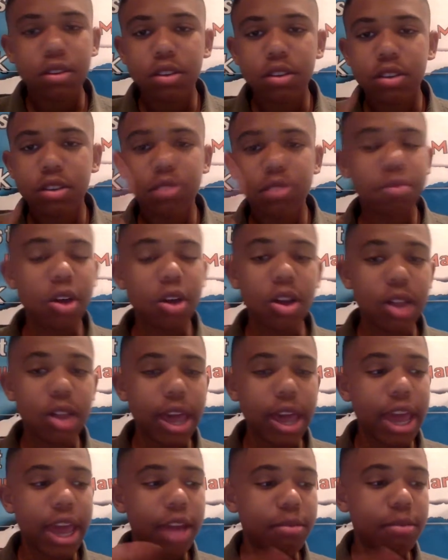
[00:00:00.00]
small
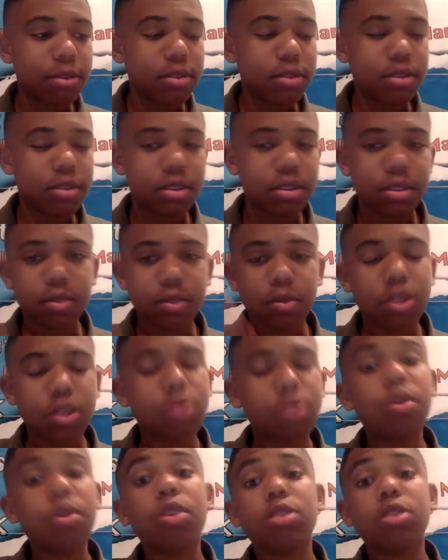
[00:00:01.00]
animals, which are
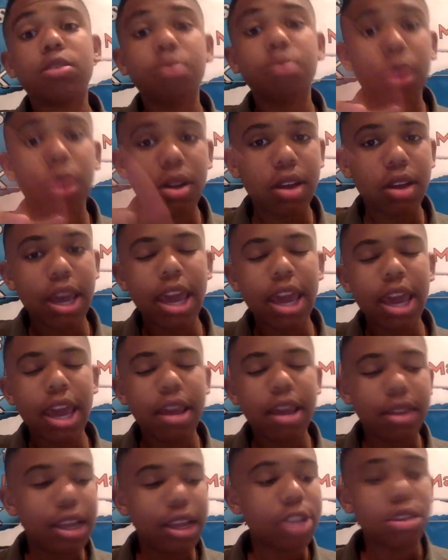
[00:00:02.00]
those small a
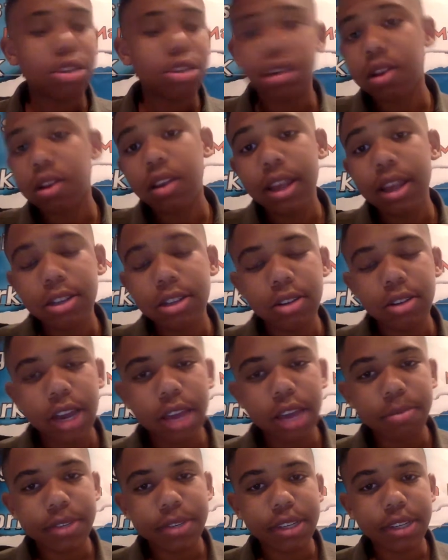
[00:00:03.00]
less they're lesser
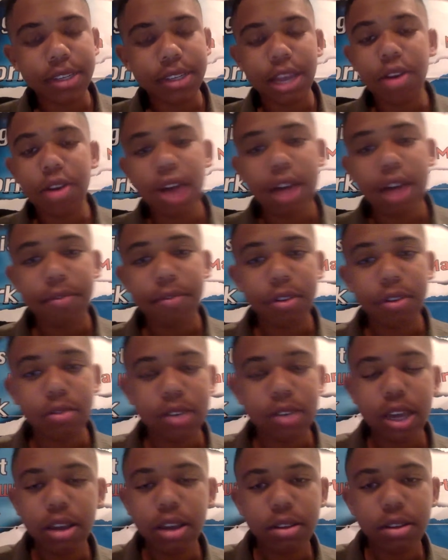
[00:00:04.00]
apes because they don't have no
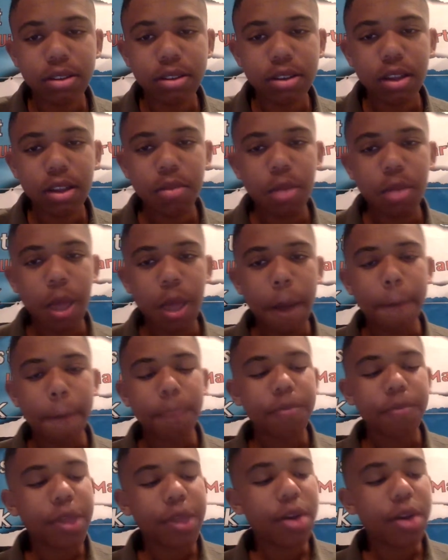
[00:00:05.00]
tails.
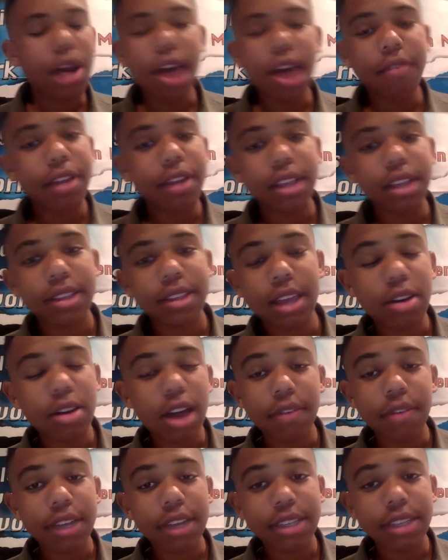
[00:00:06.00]
They don't have any. They don't have
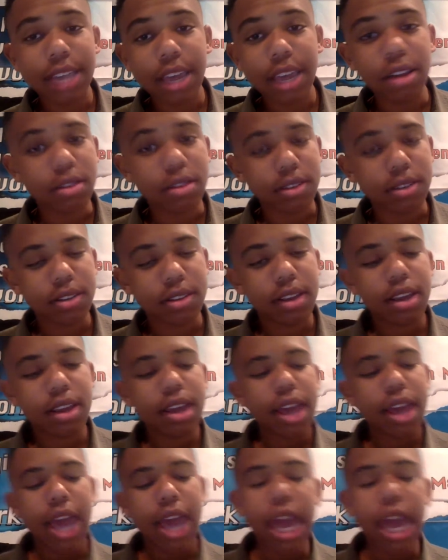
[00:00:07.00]
any tails.
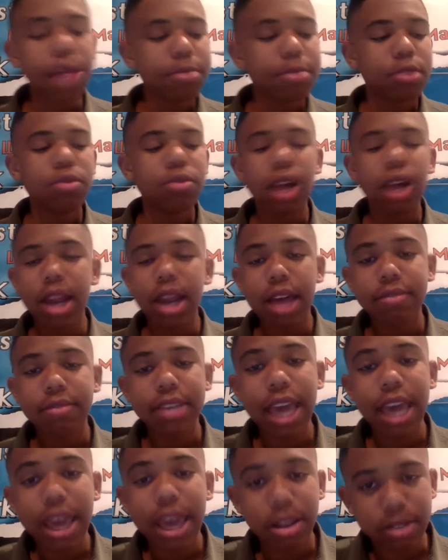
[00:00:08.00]
Apes do not have
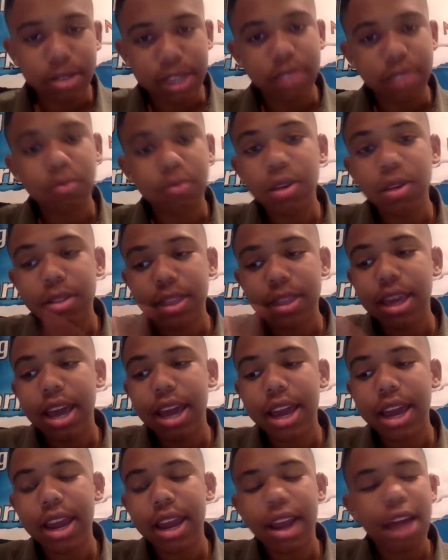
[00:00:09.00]
tails. That's one thing I
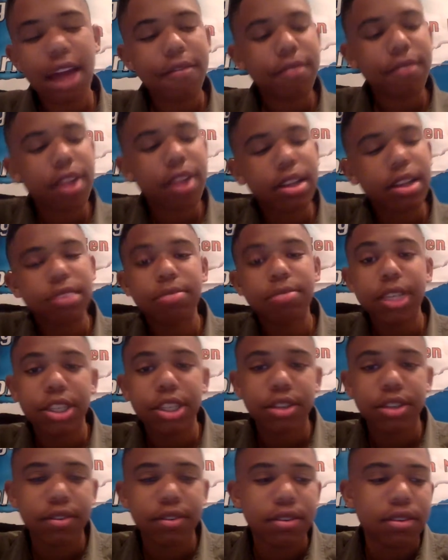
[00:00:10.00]
got. I forgot to mention.